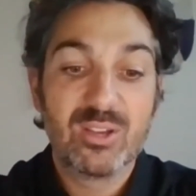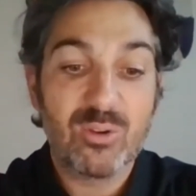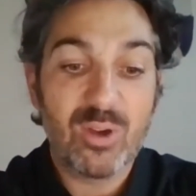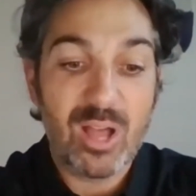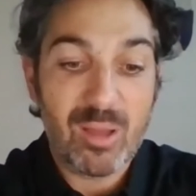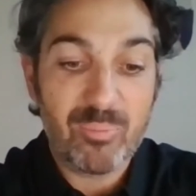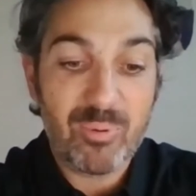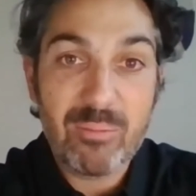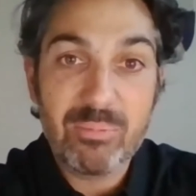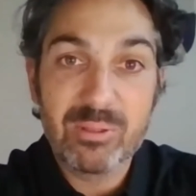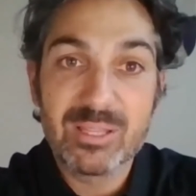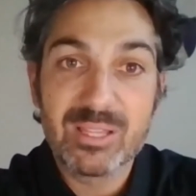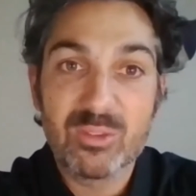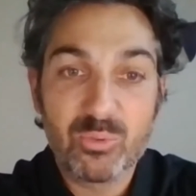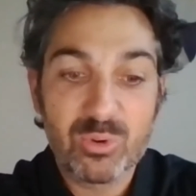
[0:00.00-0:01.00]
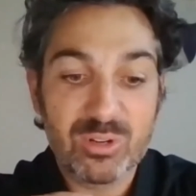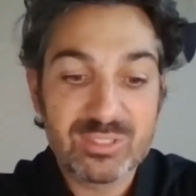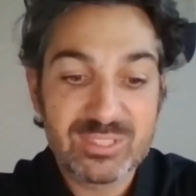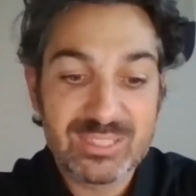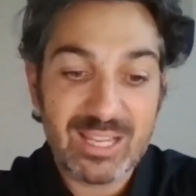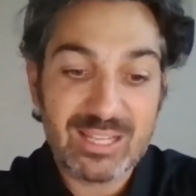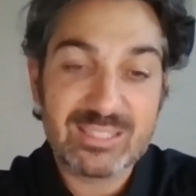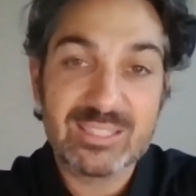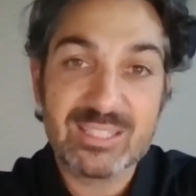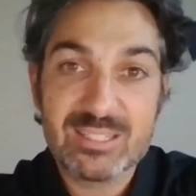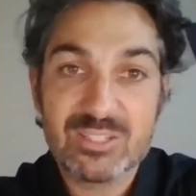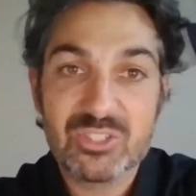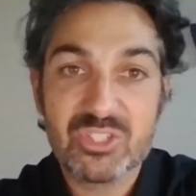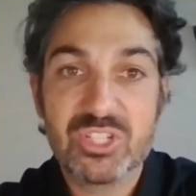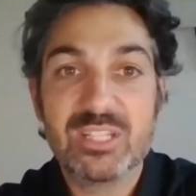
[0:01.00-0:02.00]
uh, probably the world's
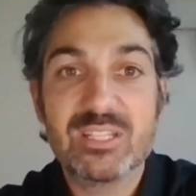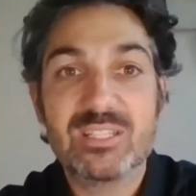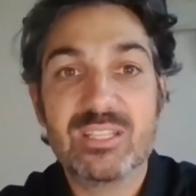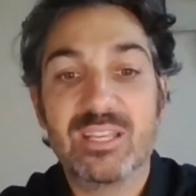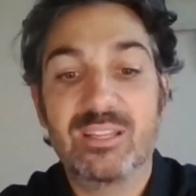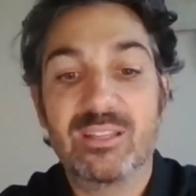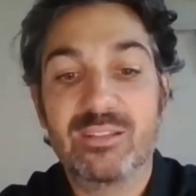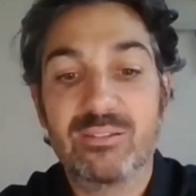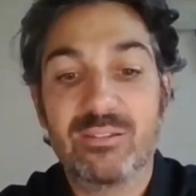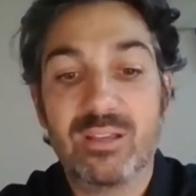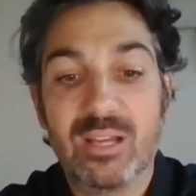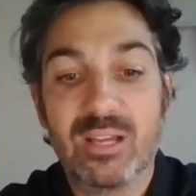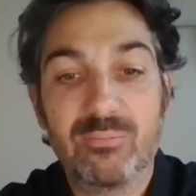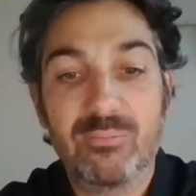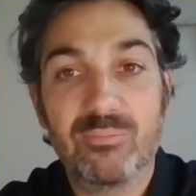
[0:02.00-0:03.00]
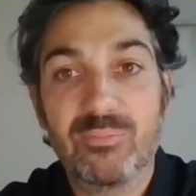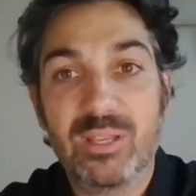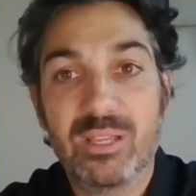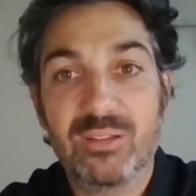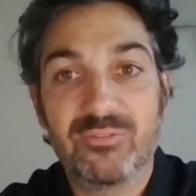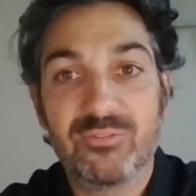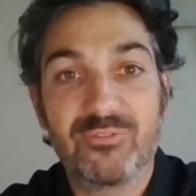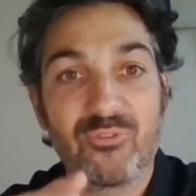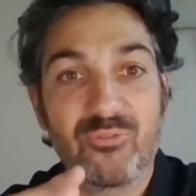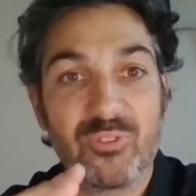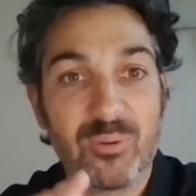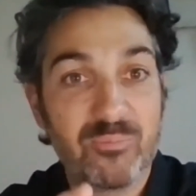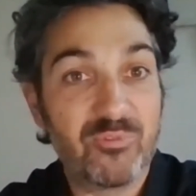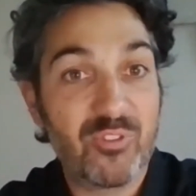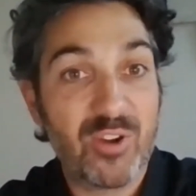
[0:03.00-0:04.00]
sexiest cheese in, um, in
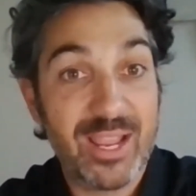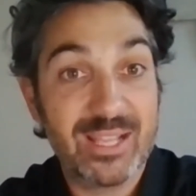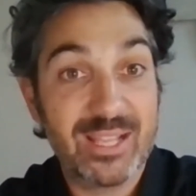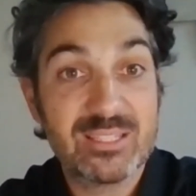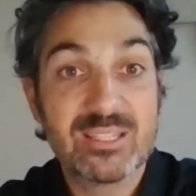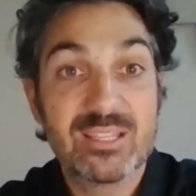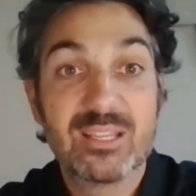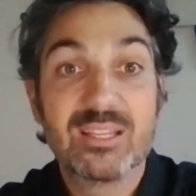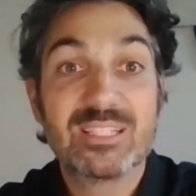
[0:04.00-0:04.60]
from France.